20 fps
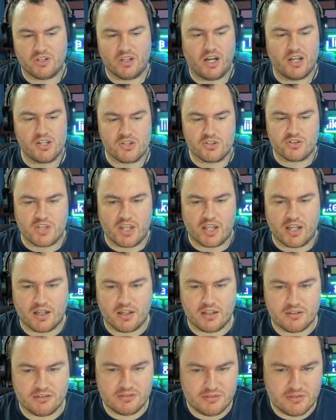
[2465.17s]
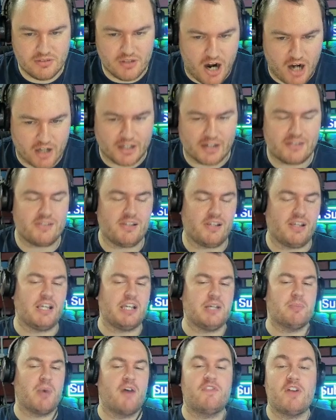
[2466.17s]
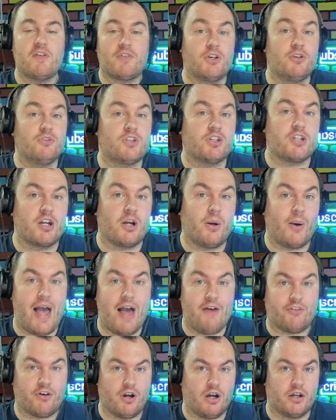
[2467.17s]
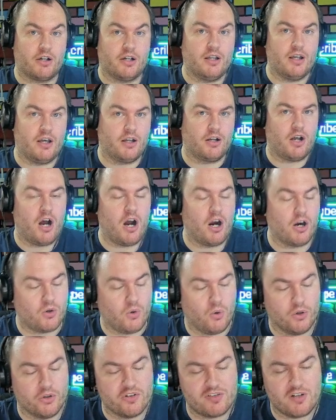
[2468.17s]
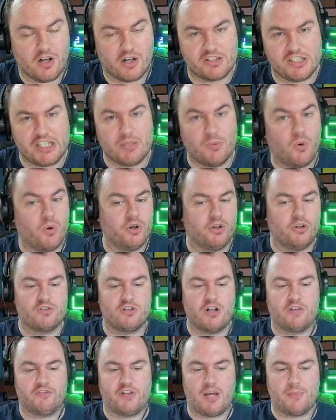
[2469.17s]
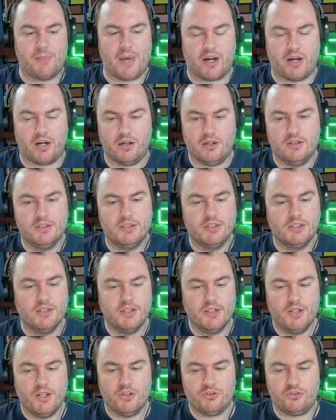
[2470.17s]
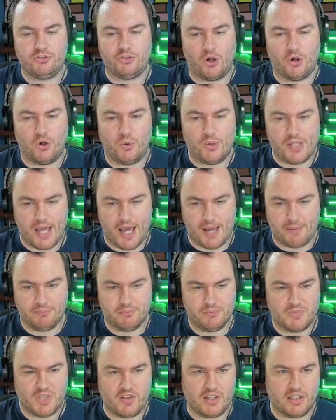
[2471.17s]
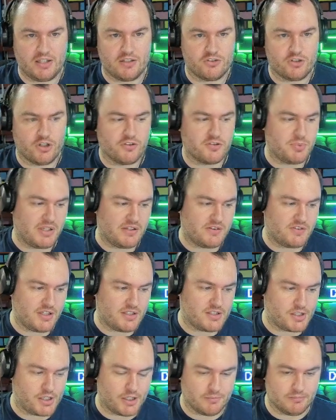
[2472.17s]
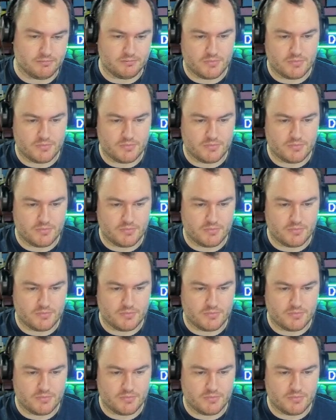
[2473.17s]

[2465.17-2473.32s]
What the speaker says: I just think on a team... I've never used a Ditto ever on a hardcore Nuzlocke team or a Nuzlocke for that matter. So, yeah. I think it deserves to be in C tier.